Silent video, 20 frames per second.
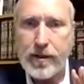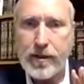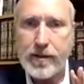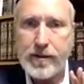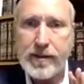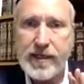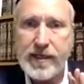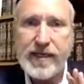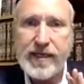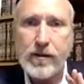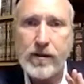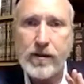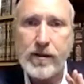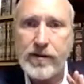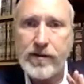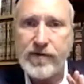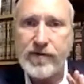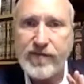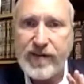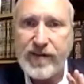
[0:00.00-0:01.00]
needle in
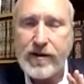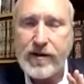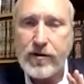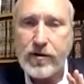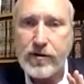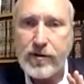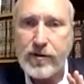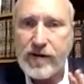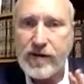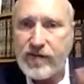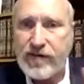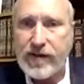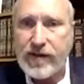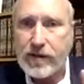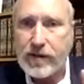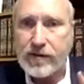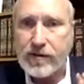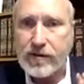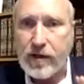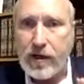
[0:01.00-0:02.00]
their finger, they feel
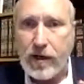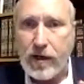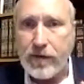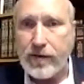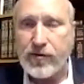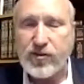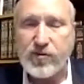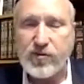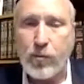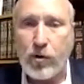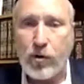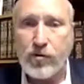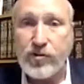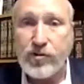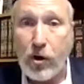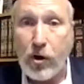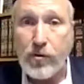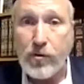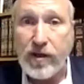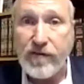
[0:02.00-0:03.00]
it. In their small
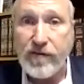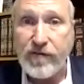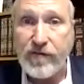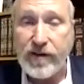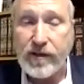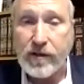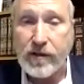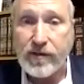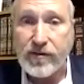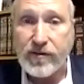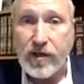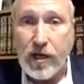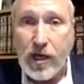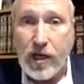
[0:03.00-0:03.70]
toe, they feel it.